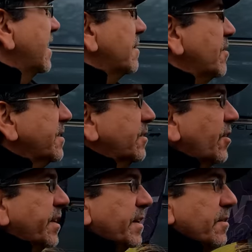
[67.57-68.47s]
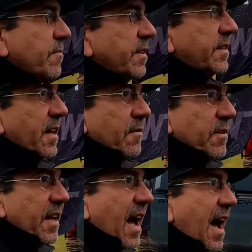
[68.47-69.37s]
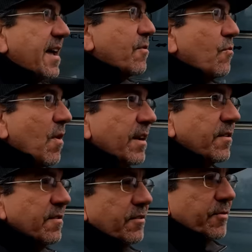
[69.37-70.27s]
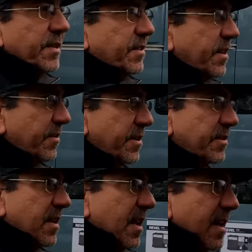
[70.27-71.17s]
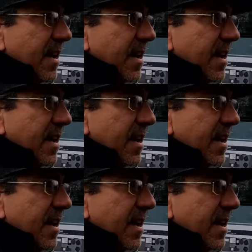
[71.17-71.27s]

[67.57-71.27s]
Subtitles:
And I'm gonna start here with the Hike 100 series.